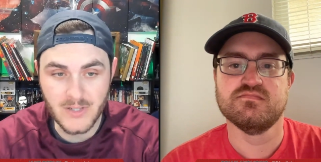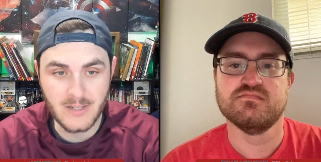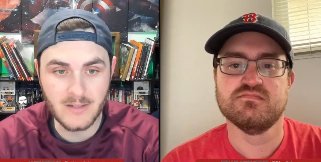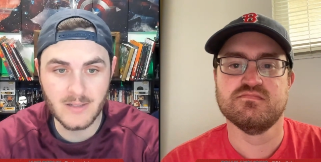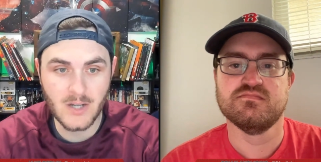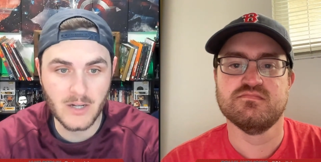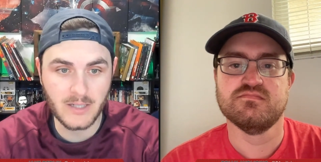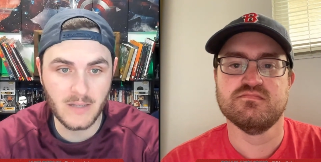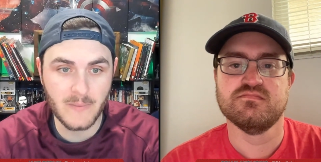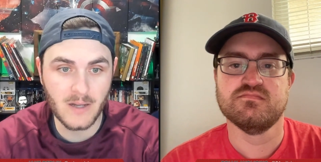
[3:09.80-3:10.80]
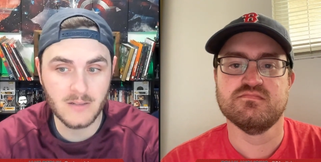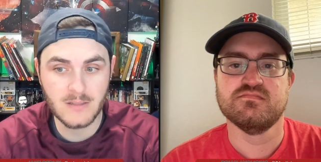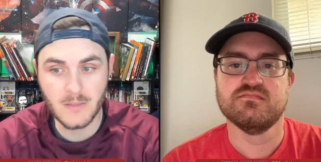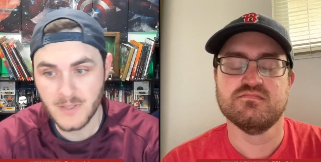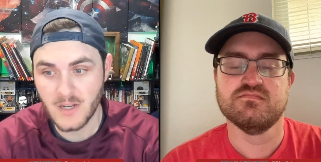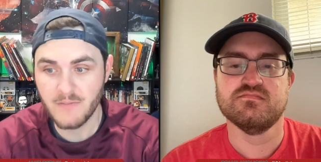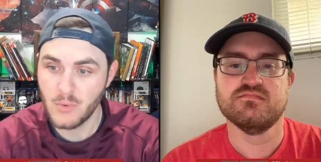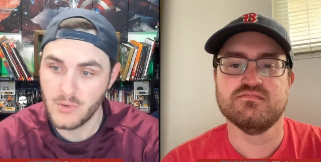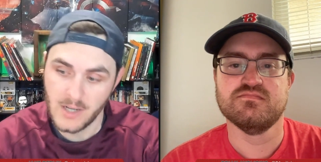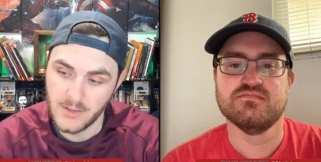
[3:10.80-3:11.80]
Speaker 1: and talking about some stuff
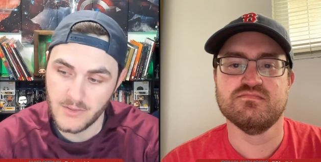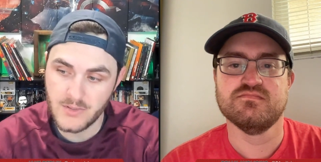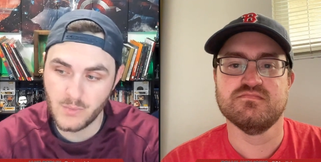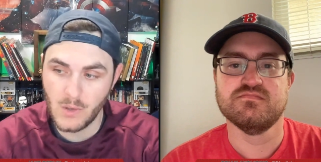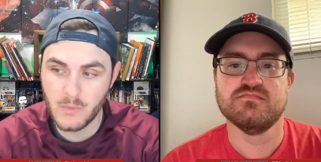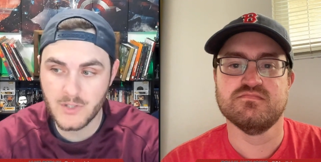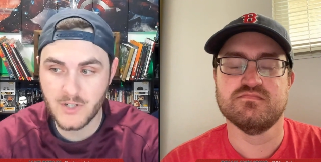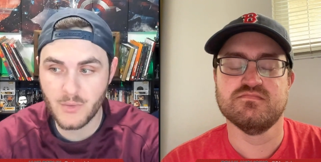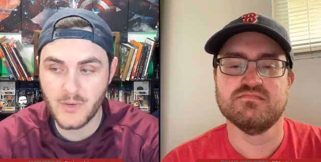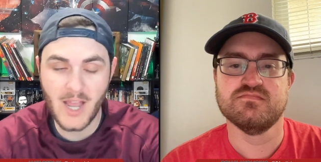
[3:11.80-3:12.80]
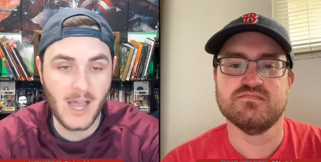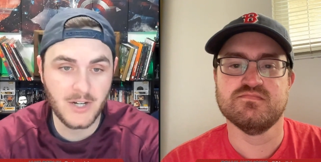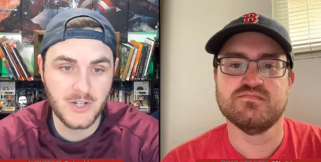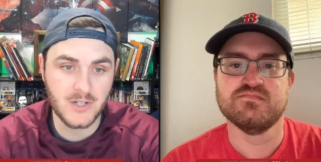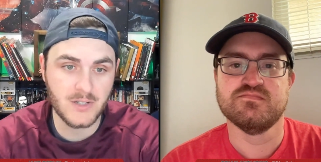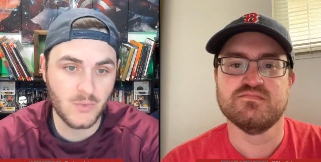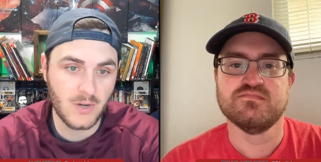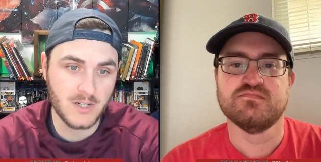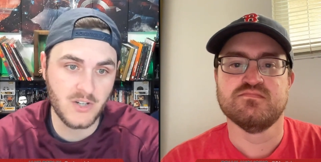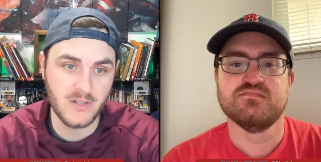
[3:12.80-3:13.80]
more than others, what was your reaction to
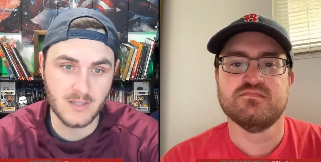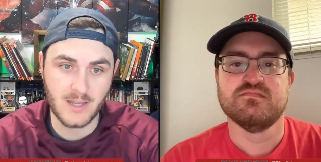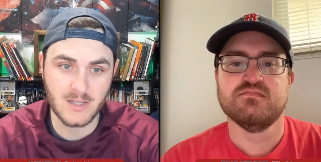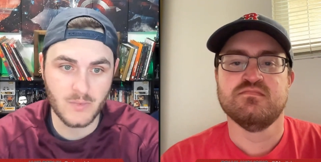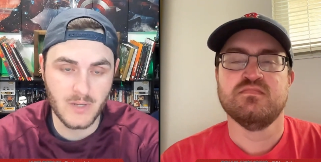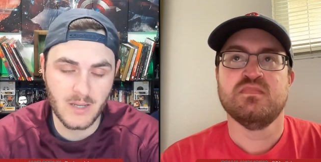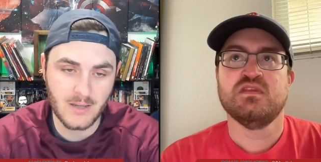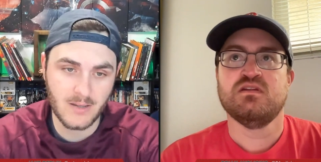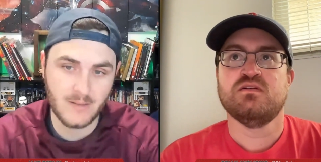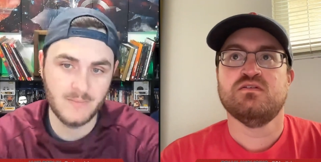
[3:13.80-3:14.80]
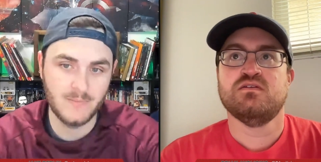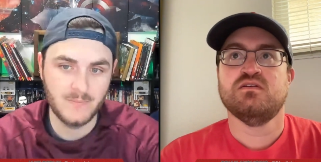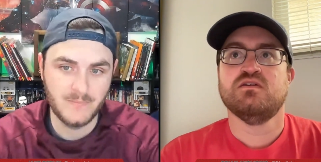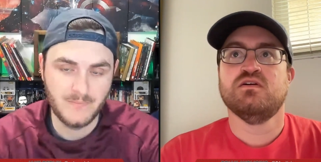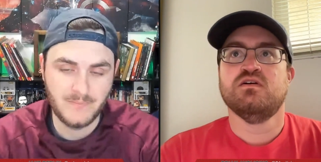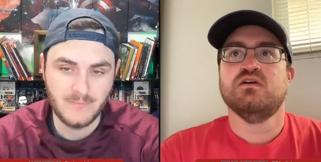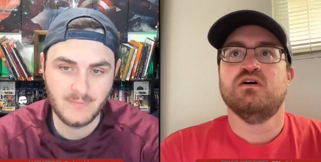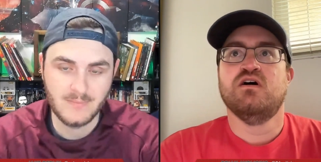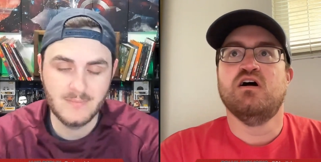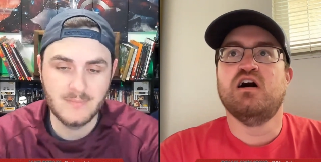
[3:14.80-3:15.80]
watching this last week?
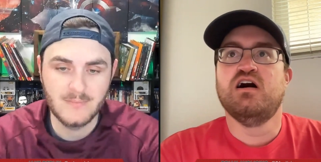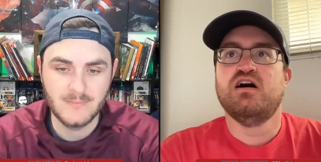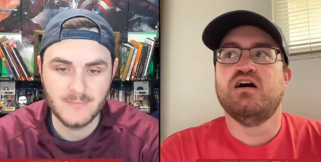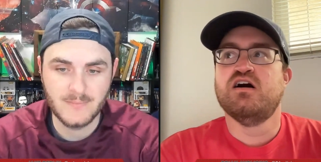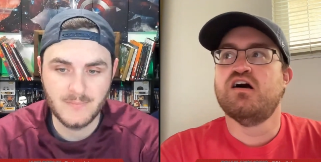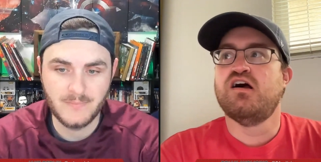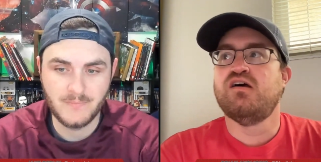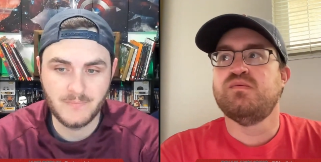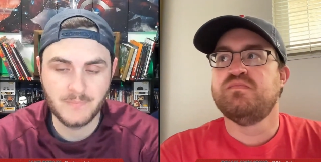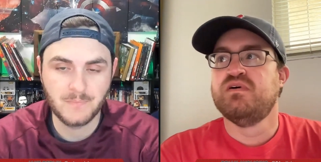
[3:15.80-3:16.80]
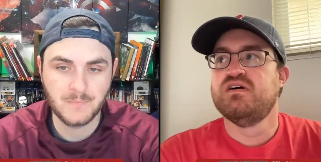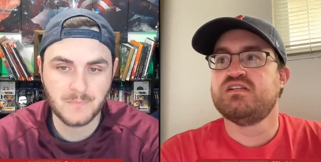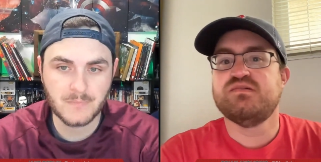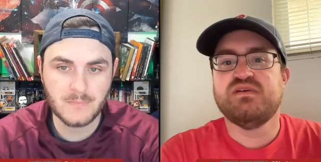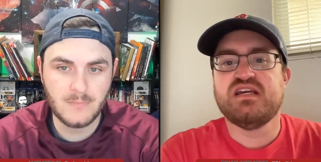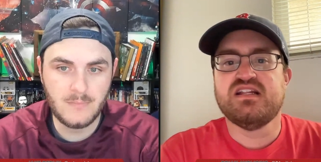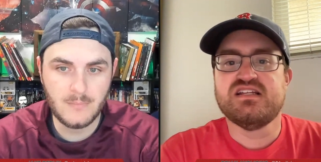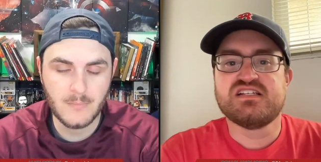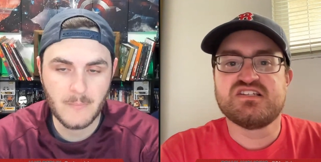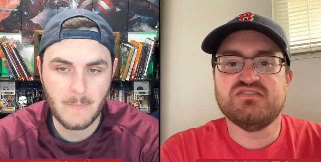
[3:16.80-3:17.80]
Speaker 2: To me,
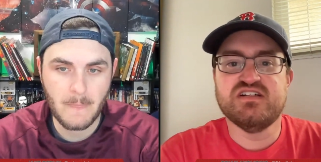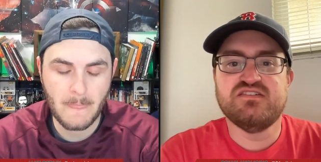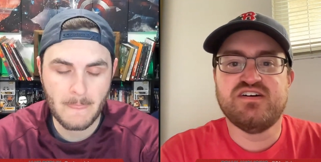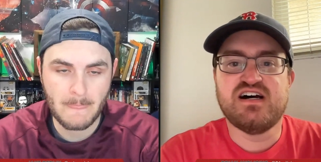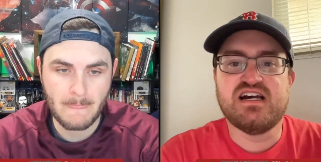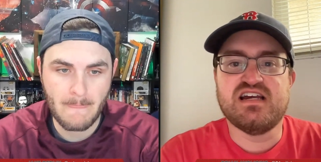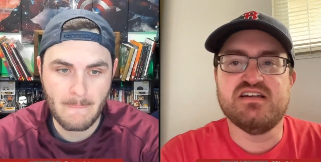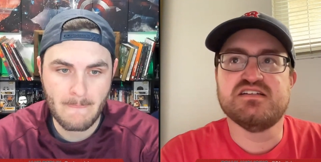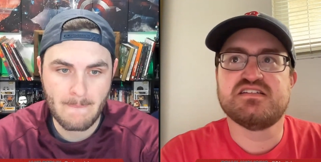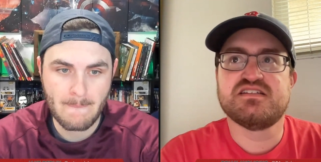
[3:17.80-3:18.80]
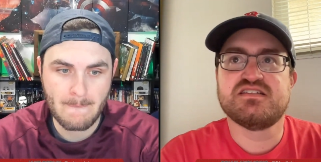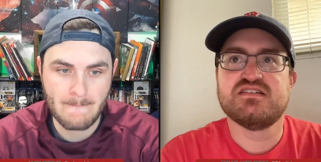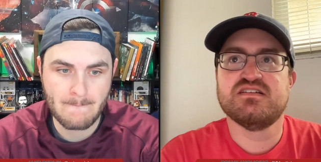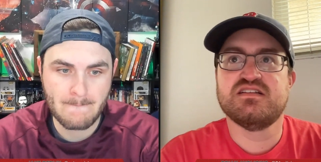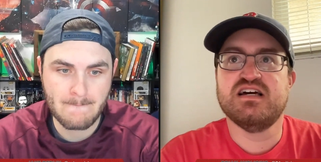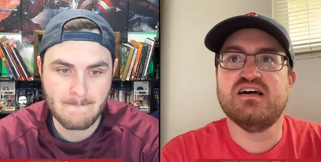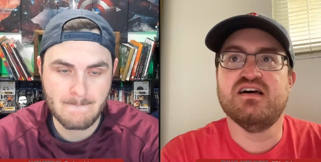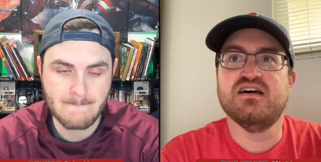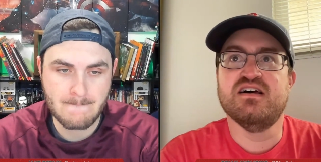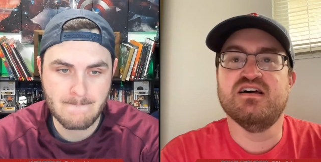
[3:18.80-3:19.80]
this solidifies
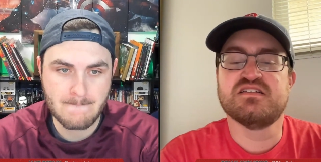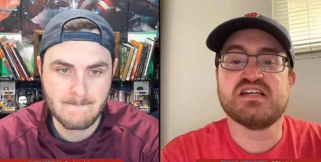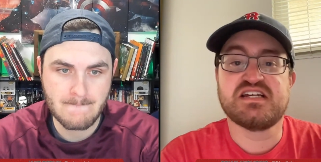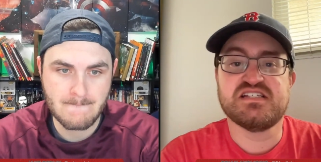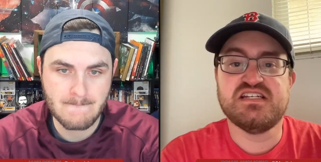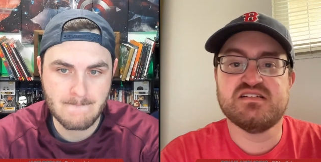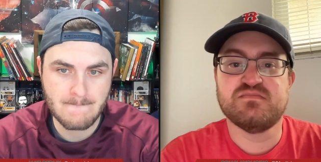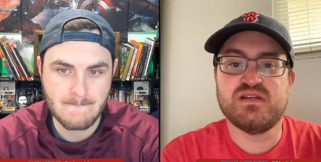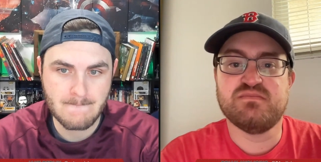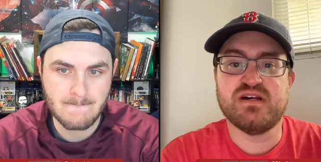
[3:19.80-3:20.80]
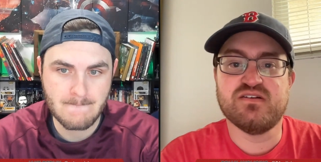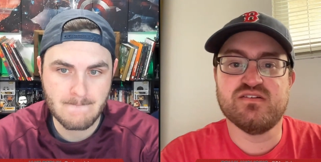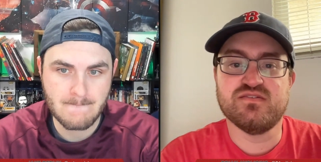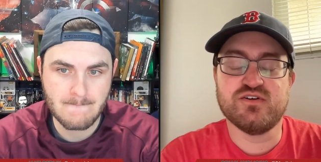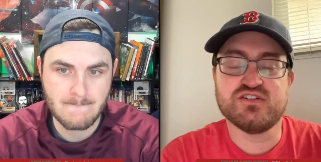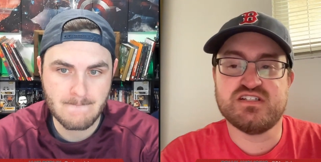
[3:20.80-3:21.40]
the second season being better than the first